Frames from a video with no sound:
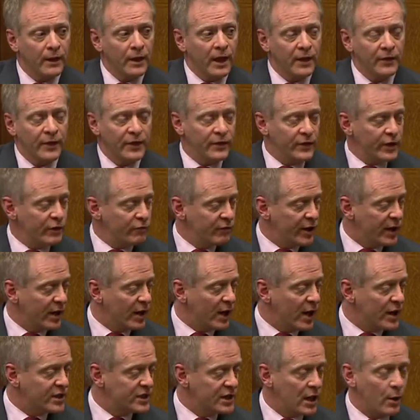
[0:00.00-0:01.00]
And then they
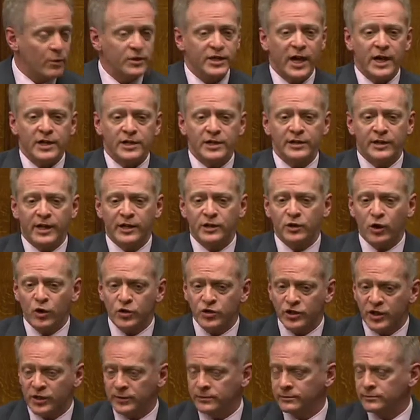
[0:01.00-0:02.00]
realised I was actually their
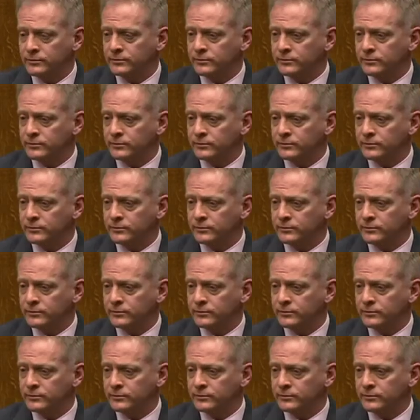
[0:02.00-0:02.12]
doctor.